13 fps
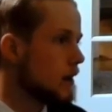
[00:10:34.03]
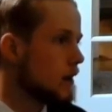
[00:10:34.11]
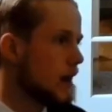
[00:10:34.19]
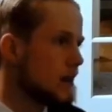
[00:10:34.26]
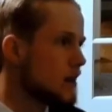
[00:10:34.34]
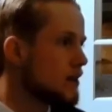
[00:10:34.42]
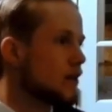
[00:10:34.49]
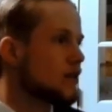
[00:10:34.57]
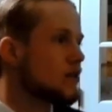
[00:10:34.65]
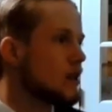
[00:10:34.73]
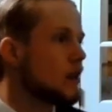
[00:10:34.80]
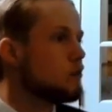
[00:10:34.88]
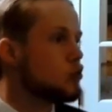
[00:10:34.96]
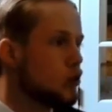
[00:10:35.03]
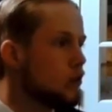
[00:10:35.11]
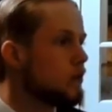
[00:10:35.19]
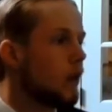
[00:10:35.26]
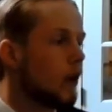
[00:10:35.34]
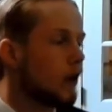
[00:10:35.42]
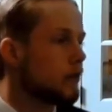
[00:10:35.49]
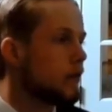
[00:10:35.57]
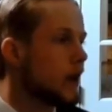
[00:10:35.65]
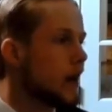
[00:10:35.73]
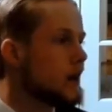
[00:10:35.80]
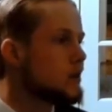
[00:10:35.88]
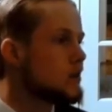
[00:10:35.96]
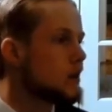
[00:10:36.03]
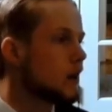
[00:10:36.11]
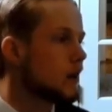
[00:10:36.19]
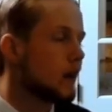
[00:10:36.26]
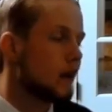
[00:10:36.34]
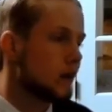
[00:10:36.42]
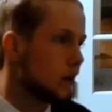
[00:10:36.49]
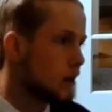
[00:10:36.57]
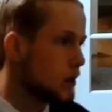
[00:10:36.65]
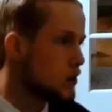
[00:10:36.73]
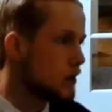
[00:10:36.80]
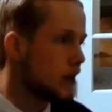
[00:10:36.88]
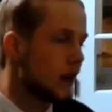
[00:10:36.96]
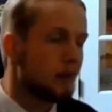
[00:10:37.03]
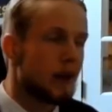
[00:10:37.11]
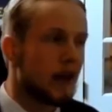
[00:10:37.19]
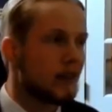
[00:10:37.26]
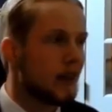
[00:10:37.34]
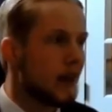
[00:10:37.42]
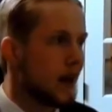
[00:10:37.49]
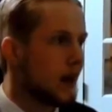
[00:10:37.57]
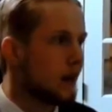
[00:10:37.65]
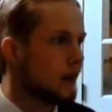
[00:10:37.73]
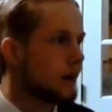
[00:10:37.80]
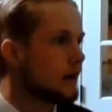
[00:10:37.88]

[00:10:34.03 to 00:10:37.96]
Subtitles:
that doesn't seem too far-fetched. I don't know what you think about that.